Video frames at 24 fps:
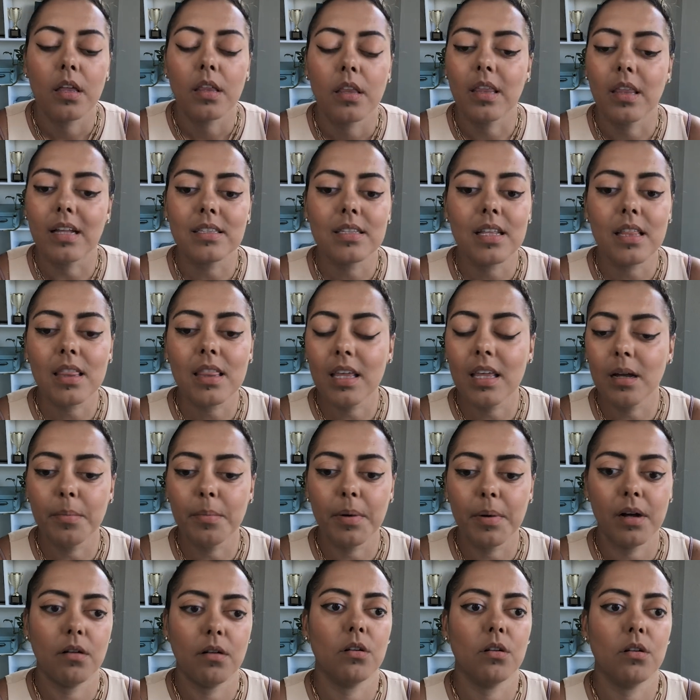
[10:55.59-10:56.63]
That's the thing
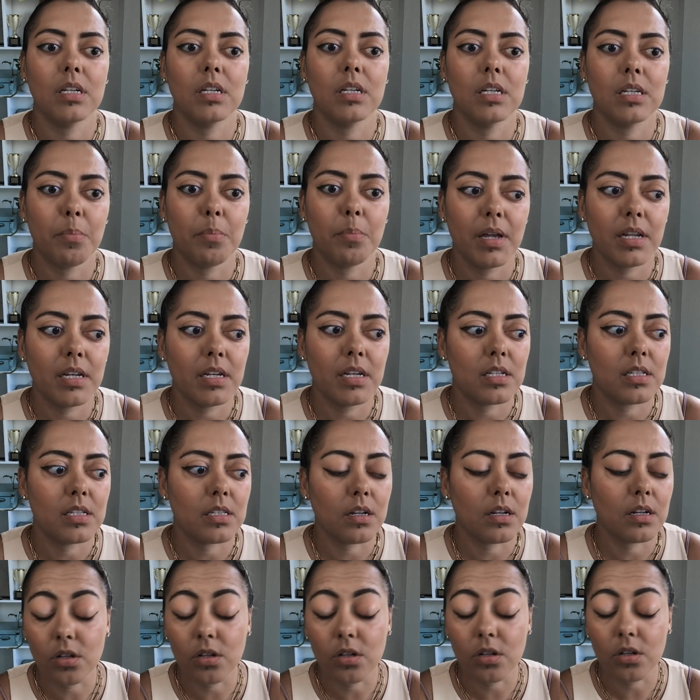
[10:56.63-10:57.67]
about early independent,
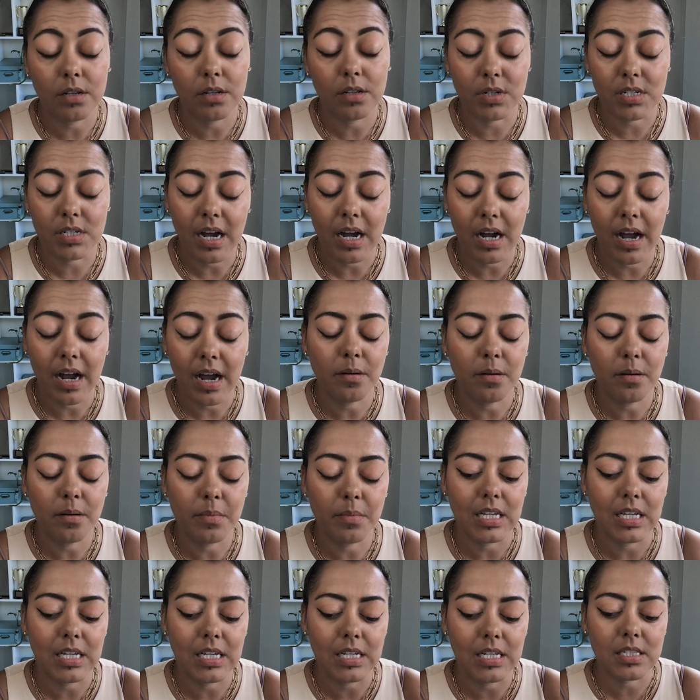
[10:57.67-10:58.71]
early
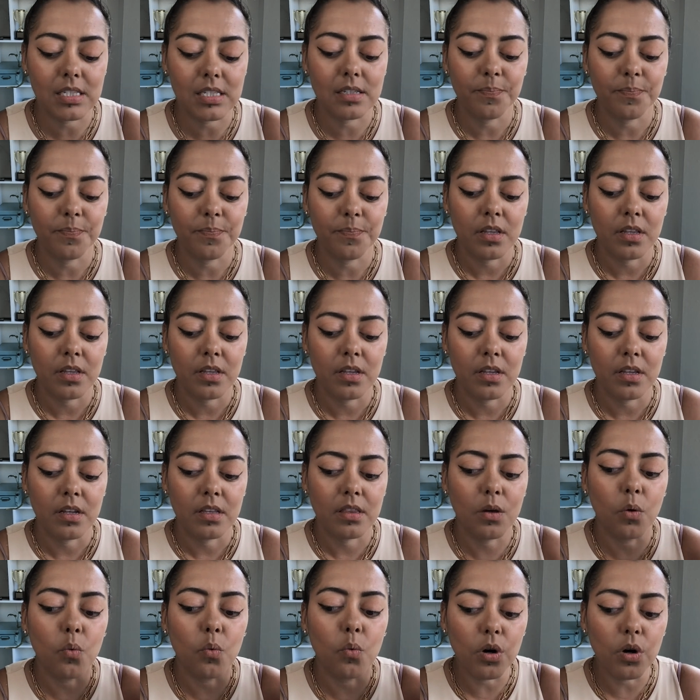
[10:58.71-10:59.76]
retirement. It's
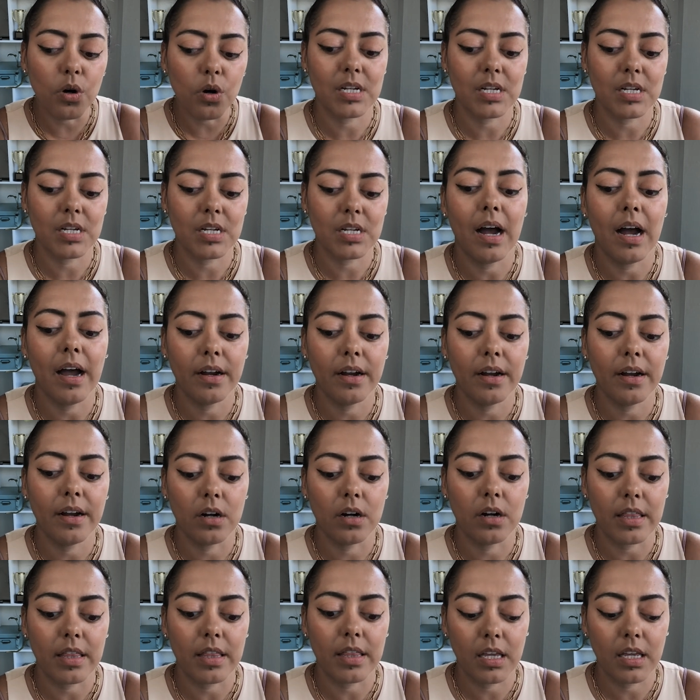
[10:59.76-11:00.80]
the word retire,
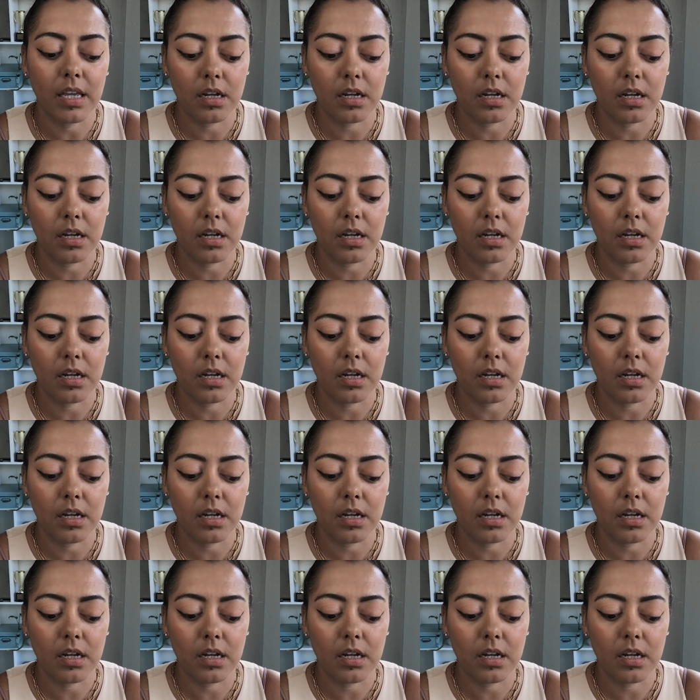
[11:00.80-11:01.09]
I think,